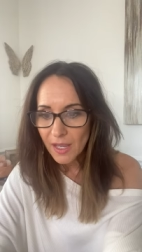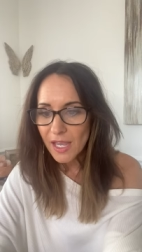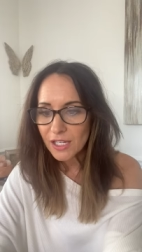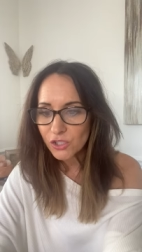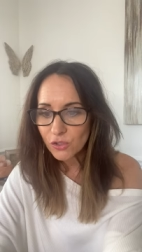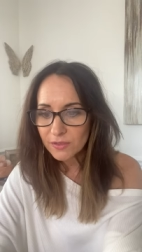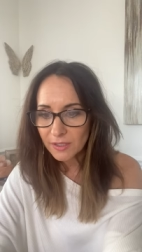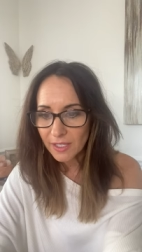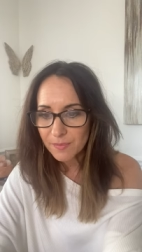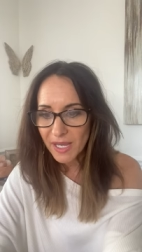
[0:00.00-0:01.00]
and
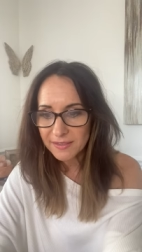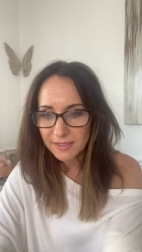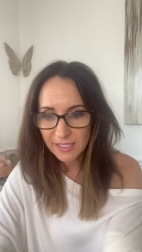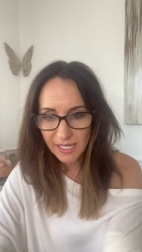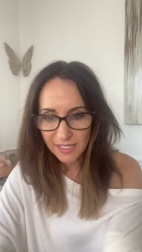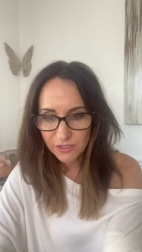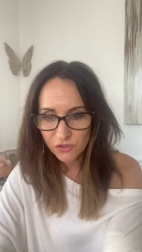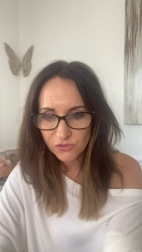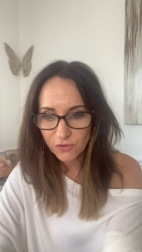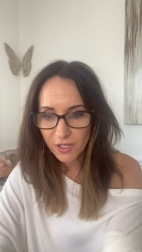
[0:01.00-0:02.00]
using them as a gauge
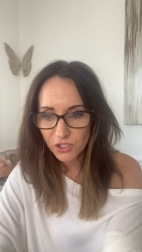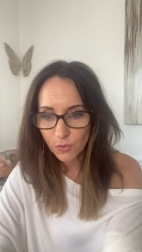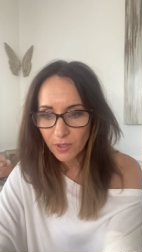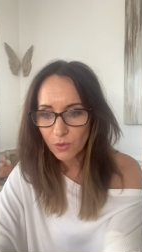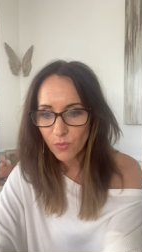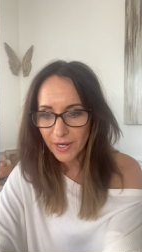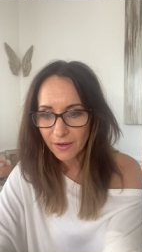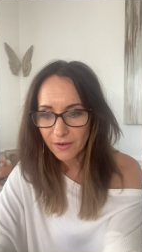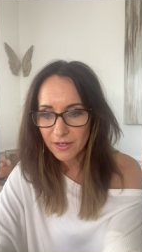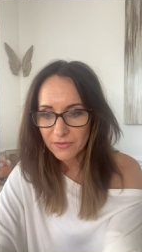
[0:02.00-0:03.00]
so that you are
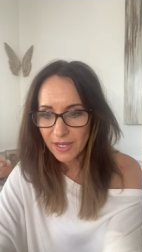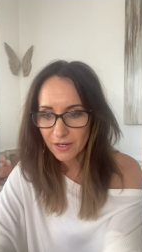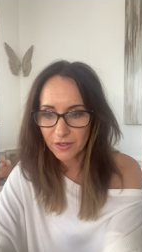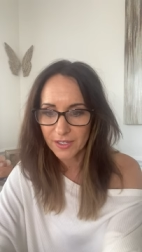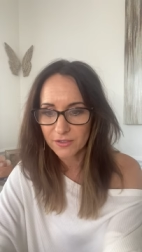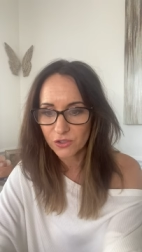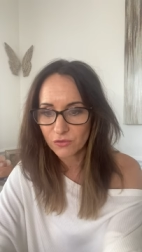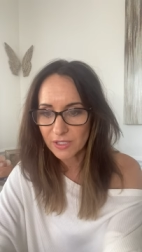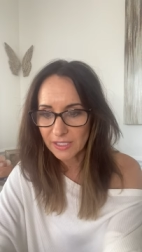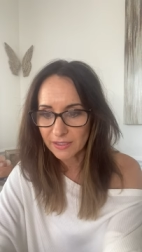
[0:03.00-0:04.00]
aware of the areas you
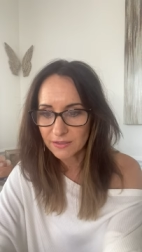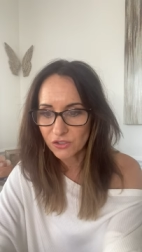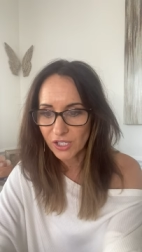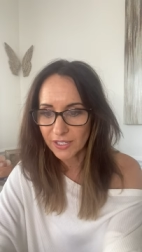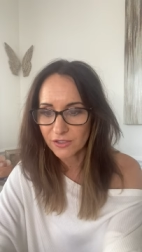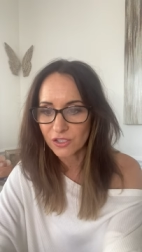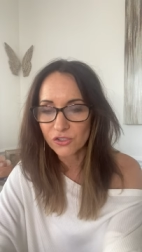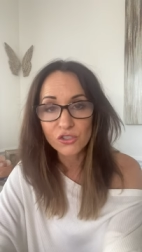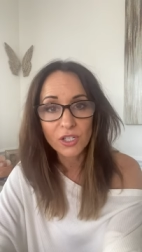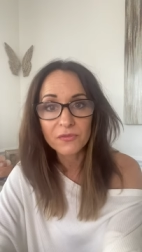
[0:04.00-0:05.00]
need to change and
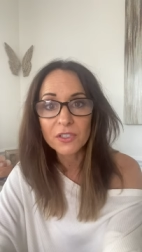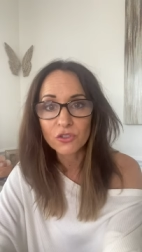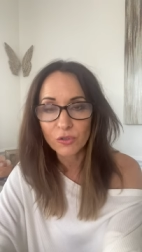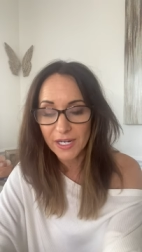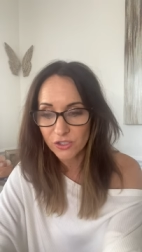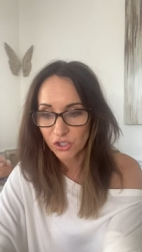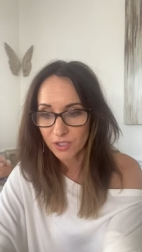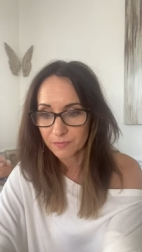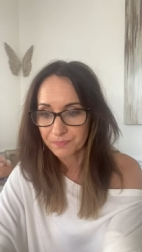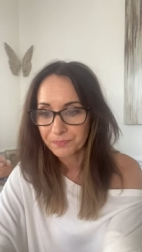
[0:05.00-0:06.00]
shift
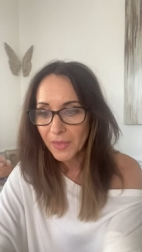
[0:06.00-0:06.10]
direction.